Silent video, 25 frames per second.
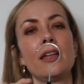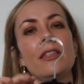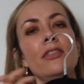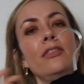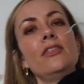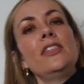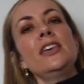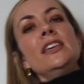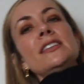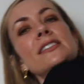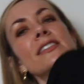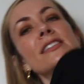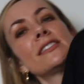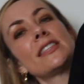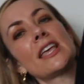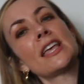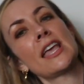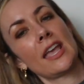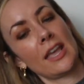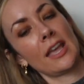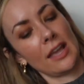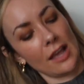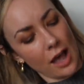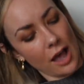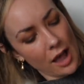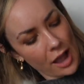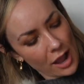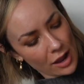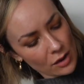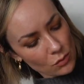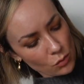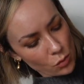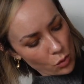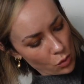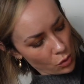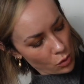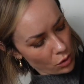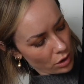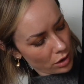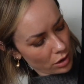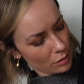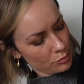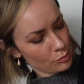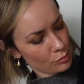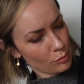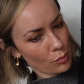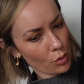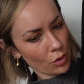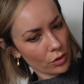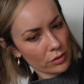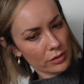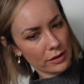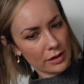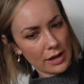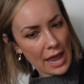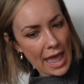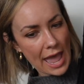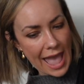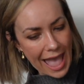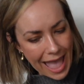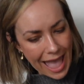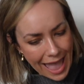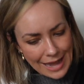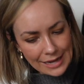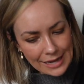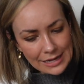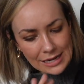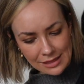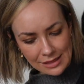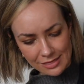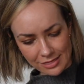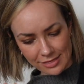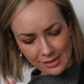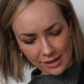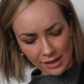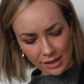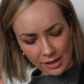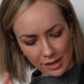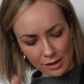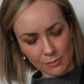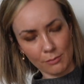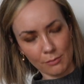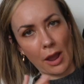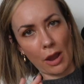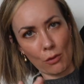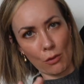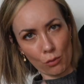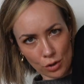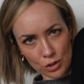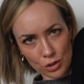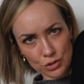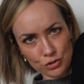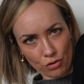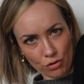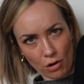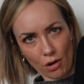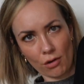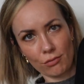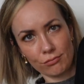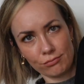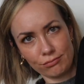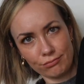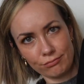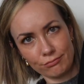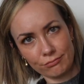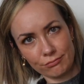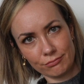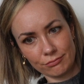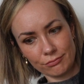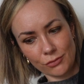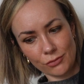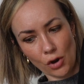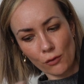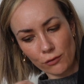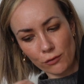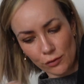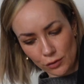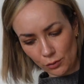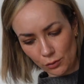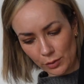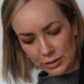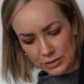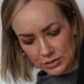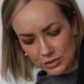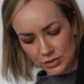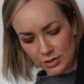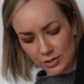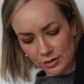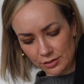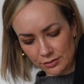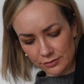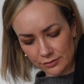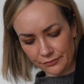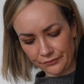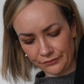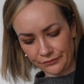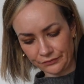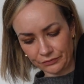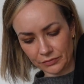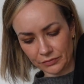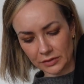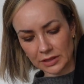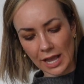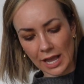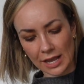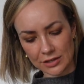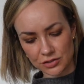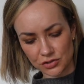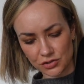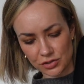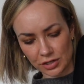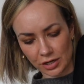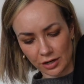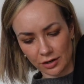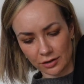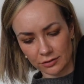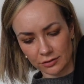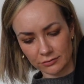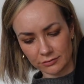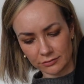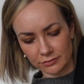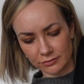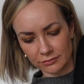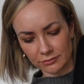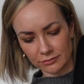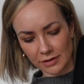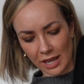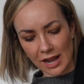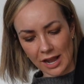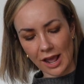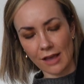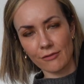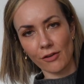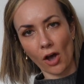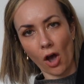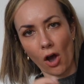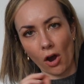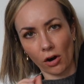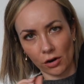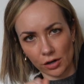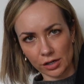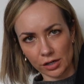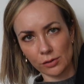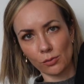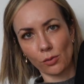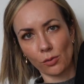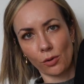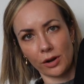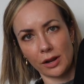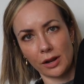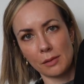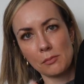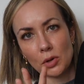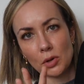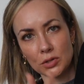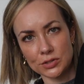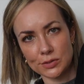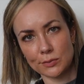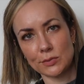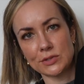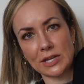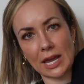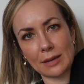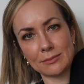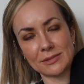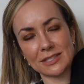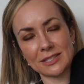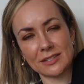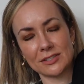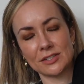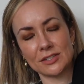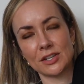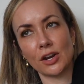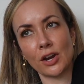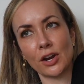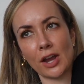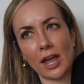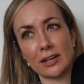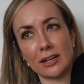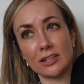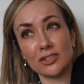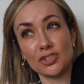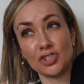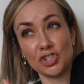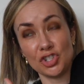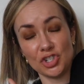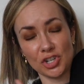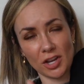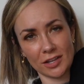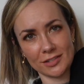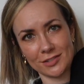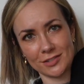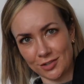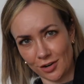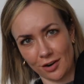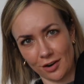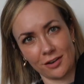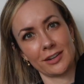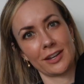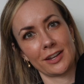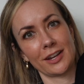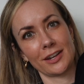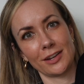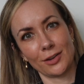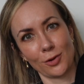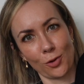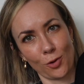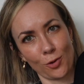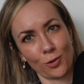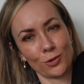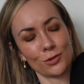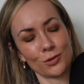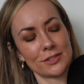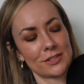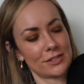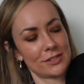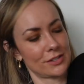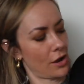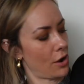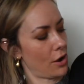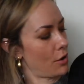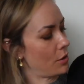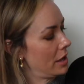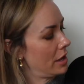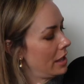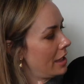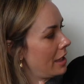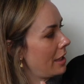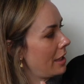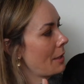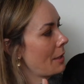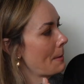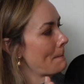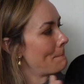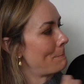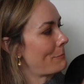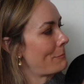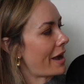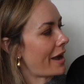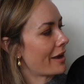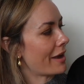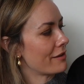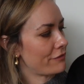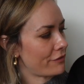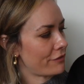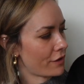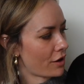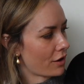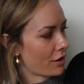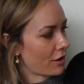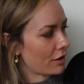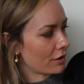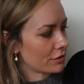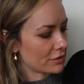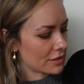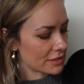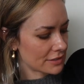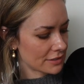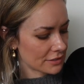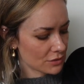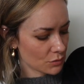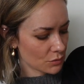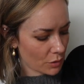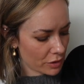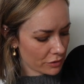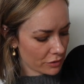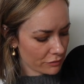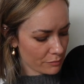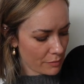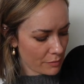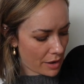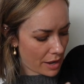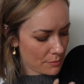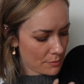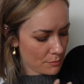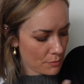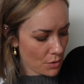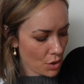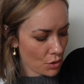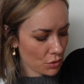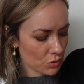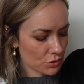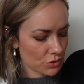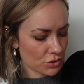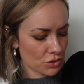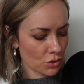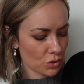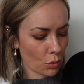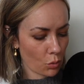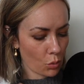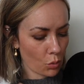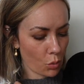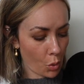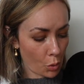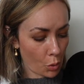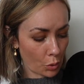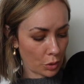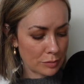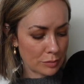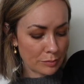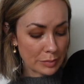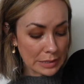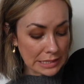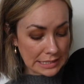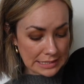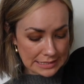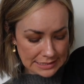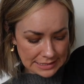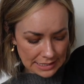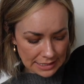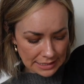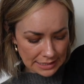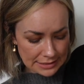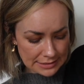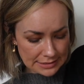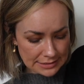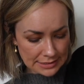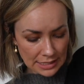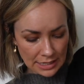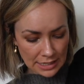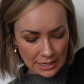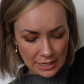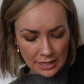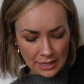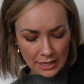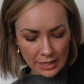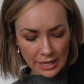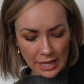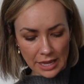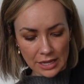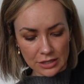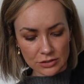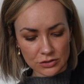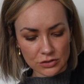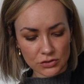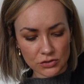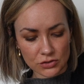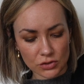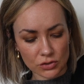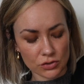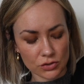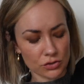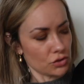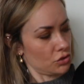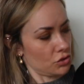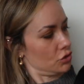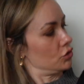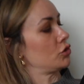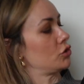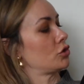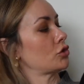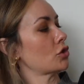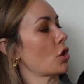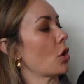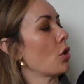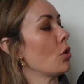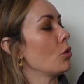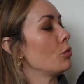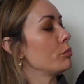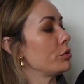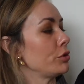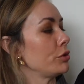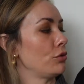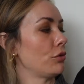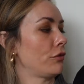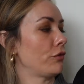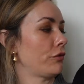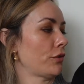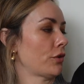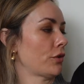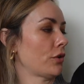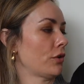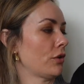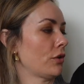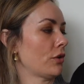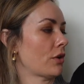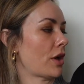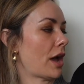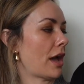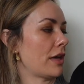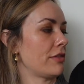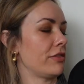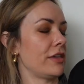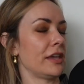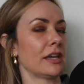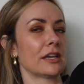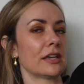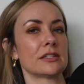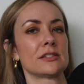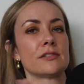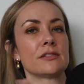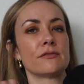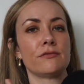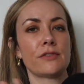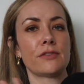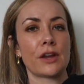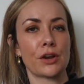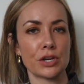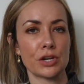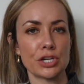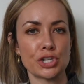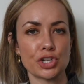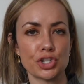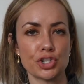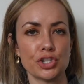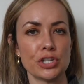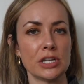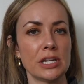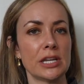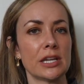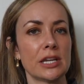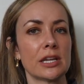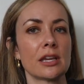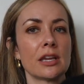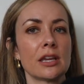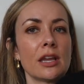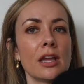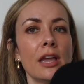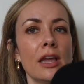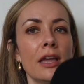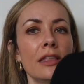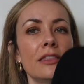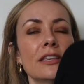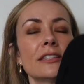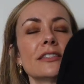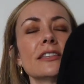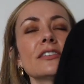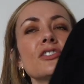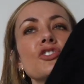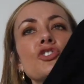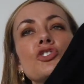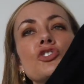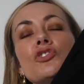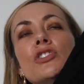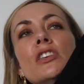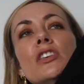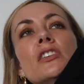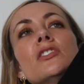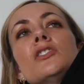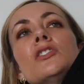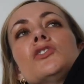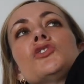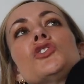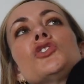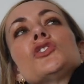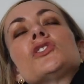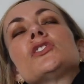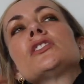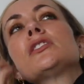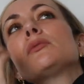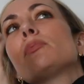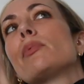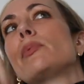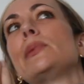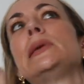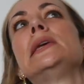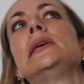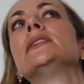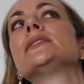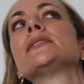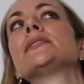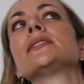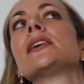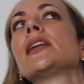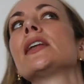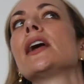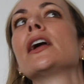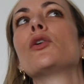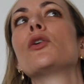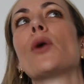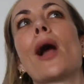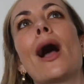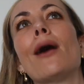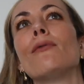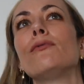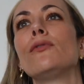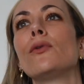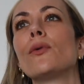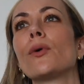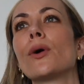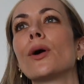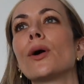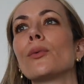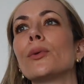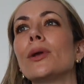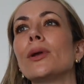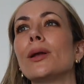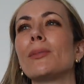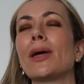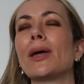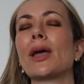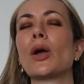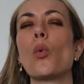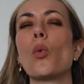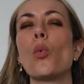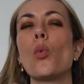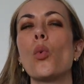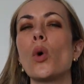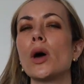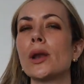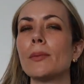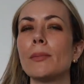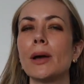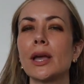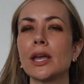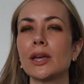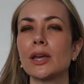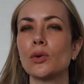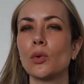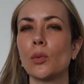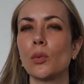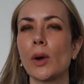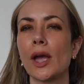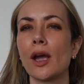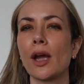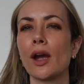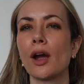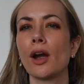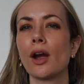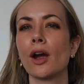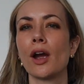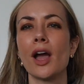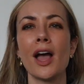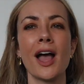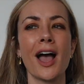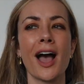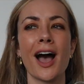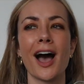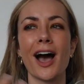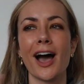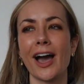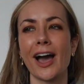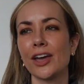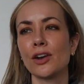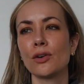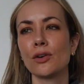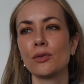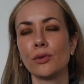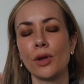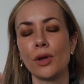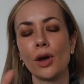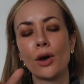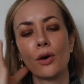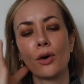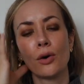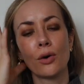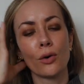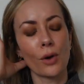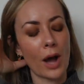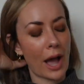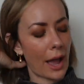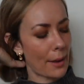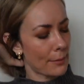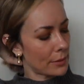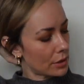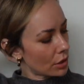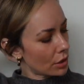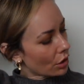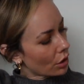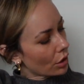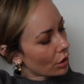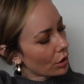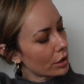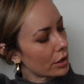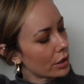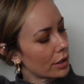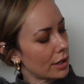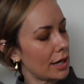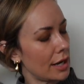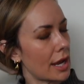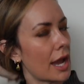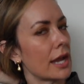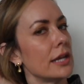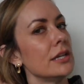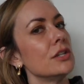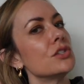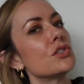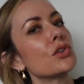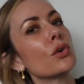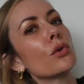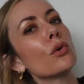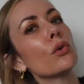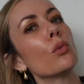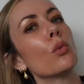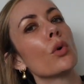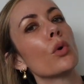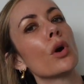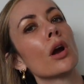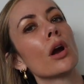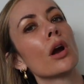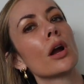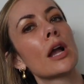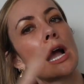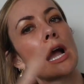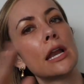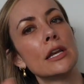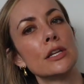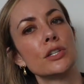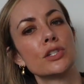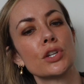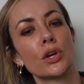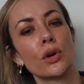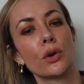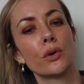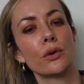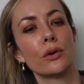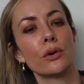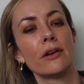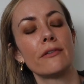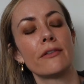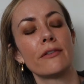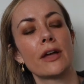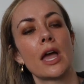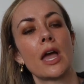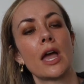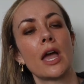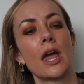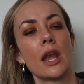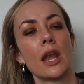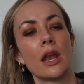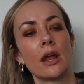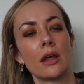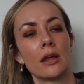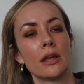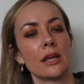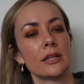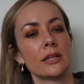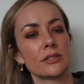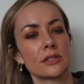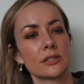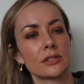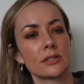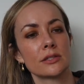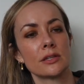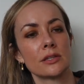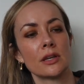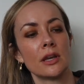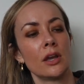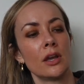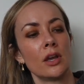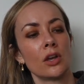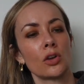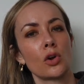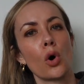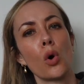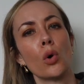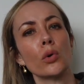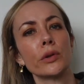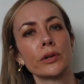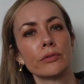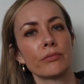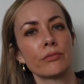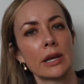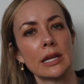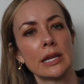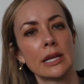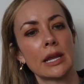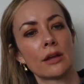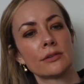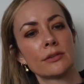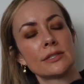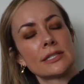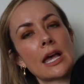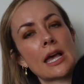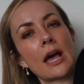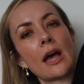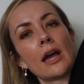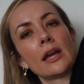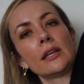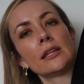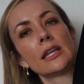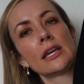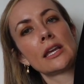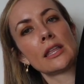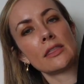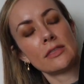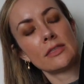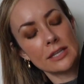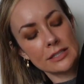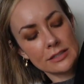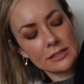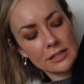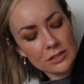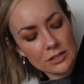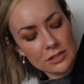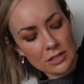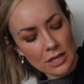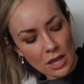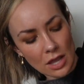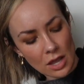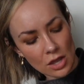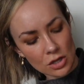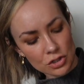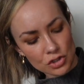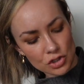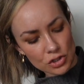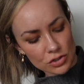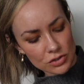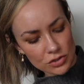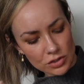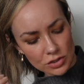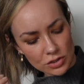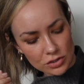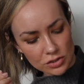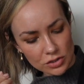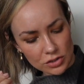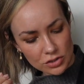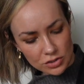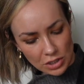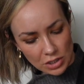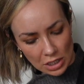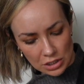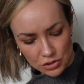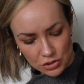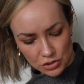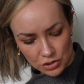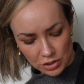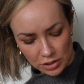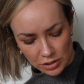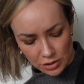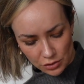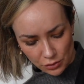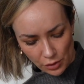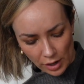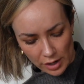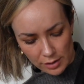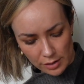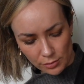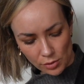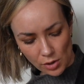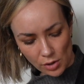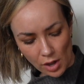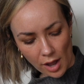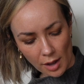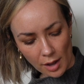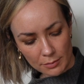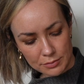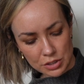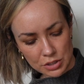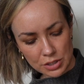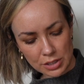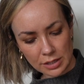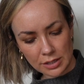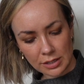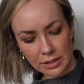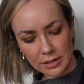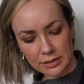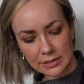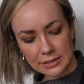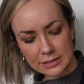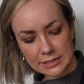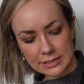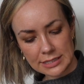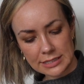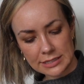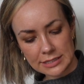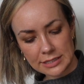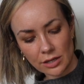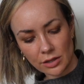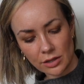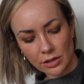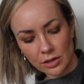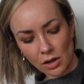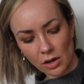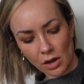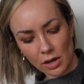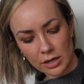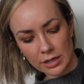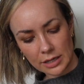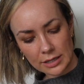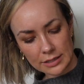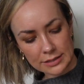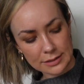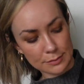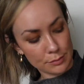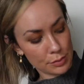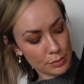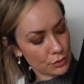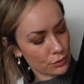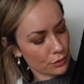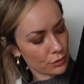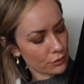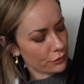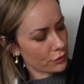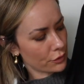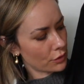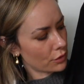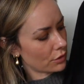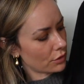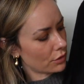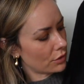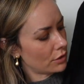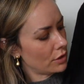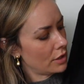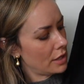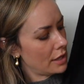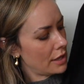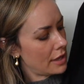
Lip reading: This thing I wore more than anything in my wardrobe over the winter last year. And I've already worn it multiple times this year, and it just started getting cold. So by far, this is one of my most worn pieces. It's so beautiful. I think it's very chic. This is just the piece that I grab for when I'm like, what am I gonna wear? I don't know. I'm in a hurry. I need to go to work. I need to go to an event. It's cold and rainy outside. Like, this is just such an incredible option. The detailing on it is beautiful.